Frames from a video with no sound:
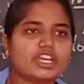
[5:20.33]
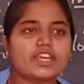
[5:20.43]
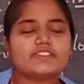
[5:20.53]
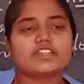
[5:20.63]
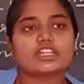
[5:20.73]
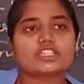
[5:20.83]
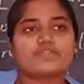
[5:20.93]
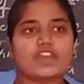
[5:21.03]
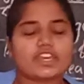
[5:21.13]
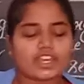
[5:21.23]
it is
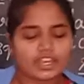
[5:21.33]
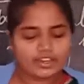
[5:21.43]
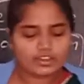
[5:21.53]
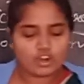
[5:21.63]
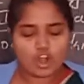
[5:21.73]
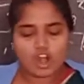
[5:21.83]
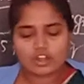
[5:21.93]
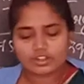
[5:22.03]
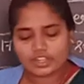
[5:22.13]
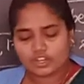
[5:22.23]
very
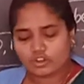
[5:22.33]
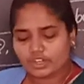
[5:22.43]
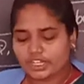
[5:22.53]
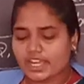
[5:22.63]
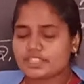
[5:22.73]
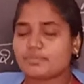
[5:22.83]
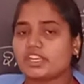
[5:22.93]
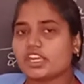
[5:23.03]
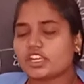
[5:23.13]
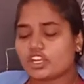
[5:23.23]
long, it has
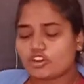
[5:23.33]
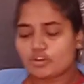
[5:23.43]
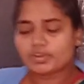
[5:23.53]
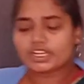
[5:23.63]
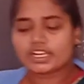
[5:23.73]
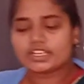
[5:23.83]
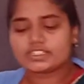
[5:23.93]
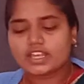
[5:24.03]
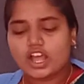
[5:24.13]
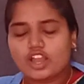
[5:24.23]
many kilometers